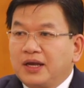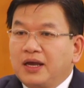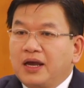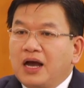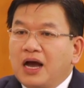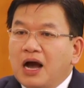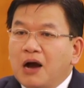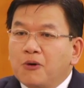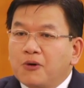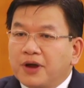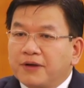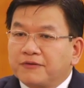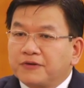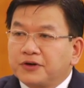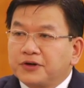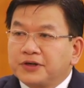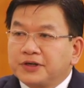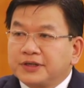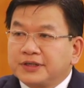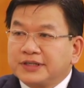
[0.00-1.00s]

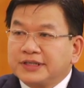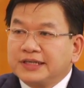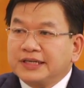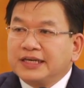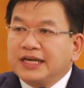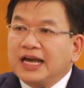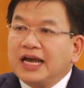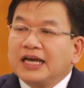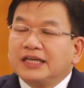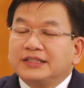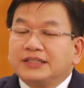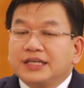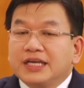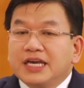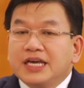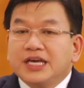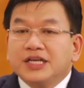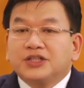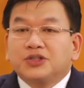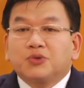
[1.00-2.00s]
However, as
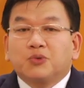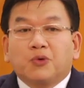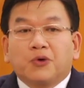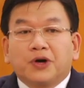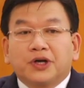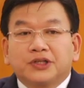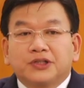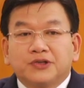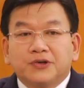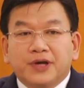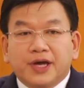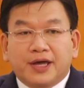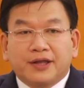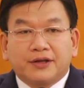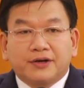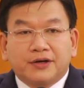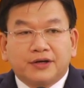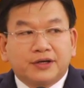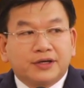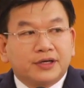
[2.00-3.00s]
each work
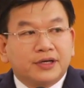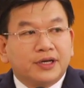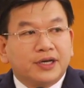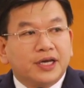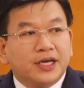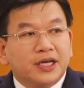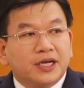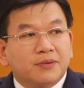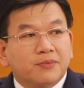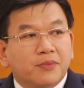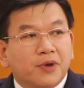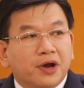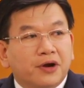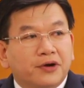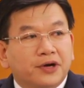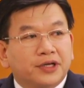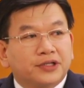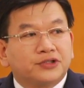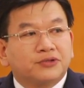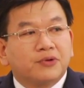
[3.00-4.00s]
together in a
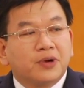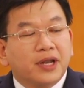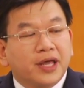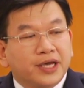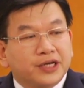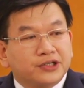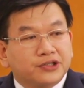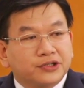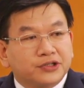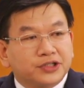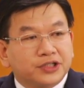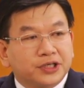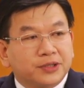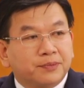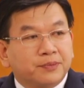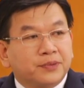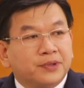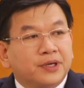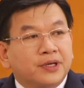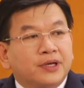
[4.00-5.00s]
marriage relationship,
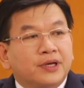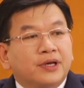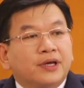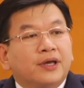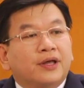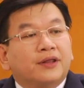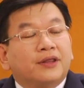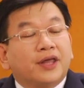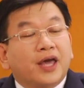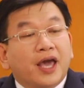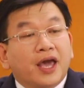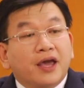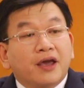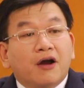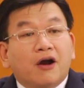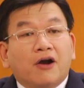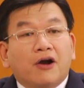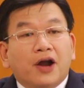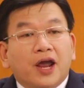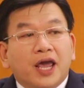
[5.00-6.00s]
they
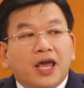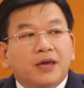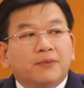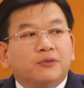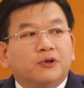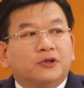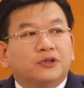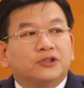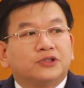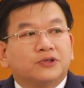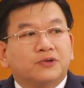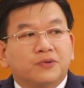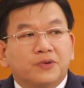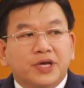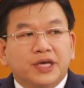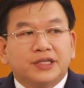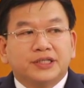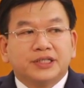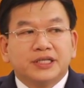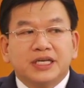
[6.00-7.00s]
are able to
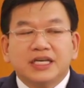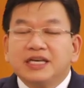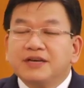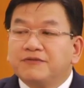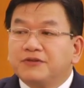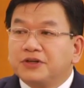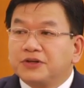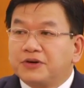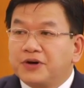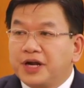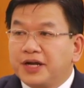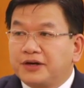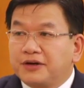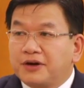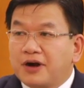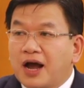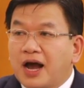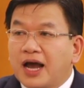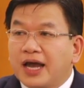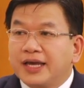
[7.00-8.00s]
reach even greater
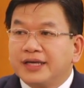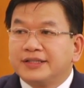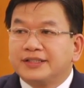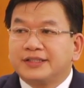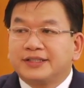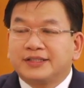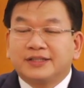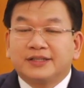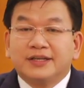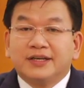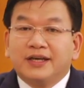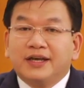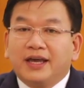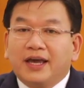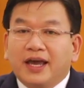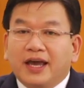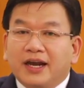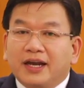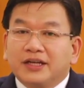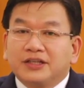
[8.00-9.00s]
heights
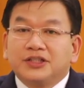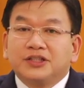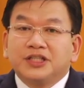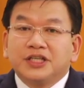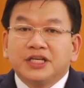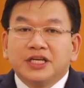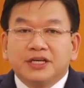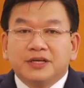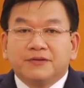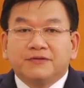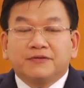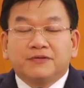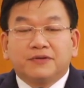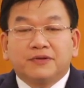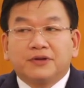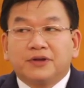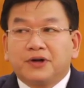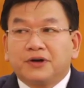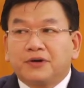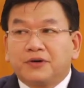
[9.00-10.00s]
and achieve
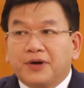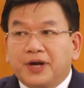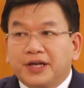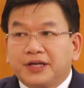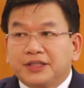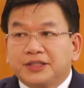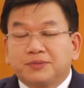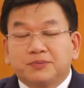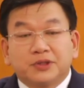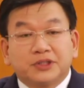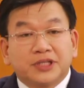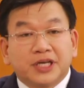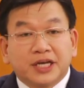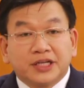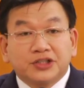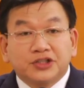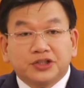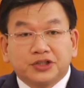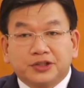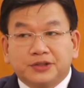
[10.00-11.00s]
their greatest
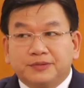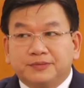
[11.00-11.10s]
potential.